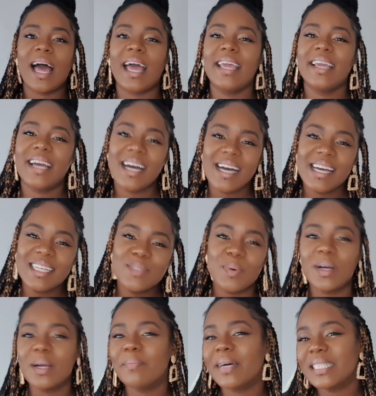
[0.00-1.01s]
Hey guys,
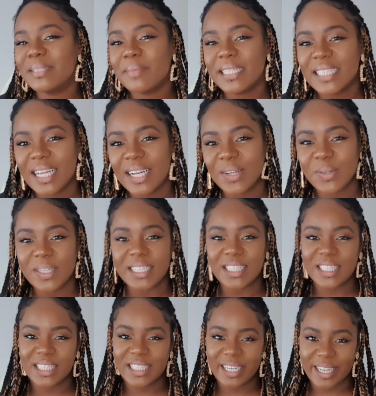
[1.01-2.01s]
welcome back to my channel.
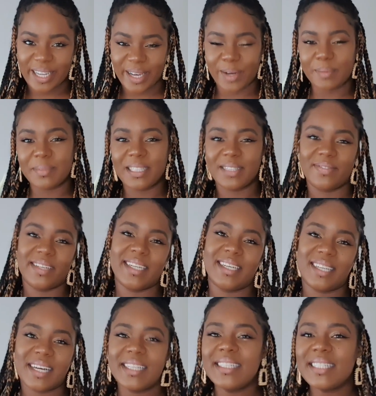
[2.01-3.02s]
It's your girl Miss V
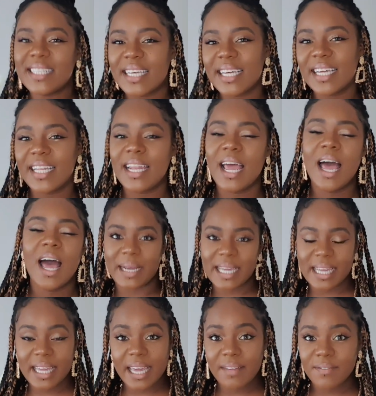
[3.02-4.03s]
London, back
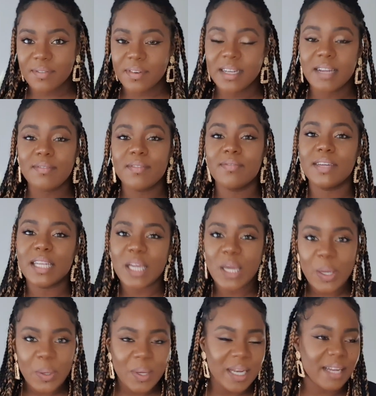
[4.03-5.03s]
again for another
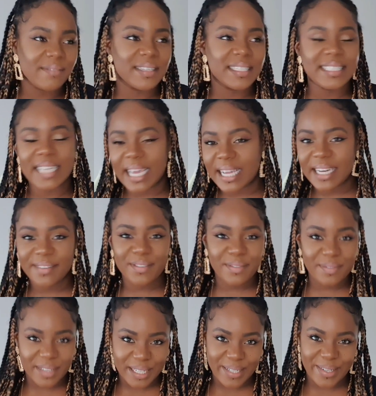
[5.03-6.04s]
video, another day, another
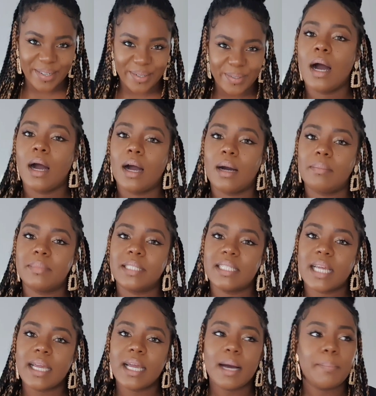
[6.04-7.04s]
video. Um,
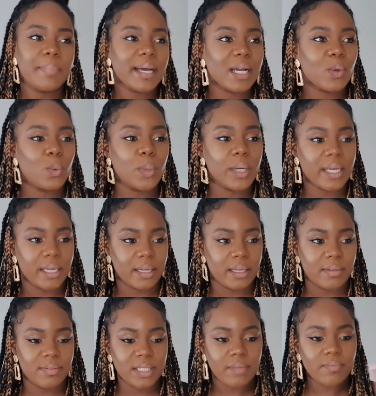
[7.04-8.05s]
today I'm back
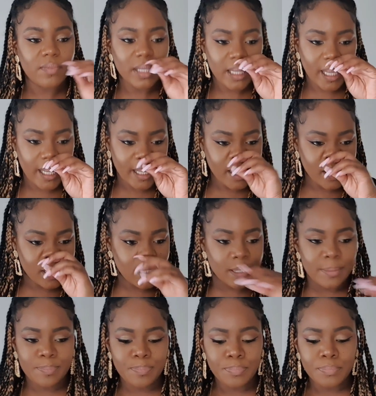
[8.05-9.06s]
with something that is,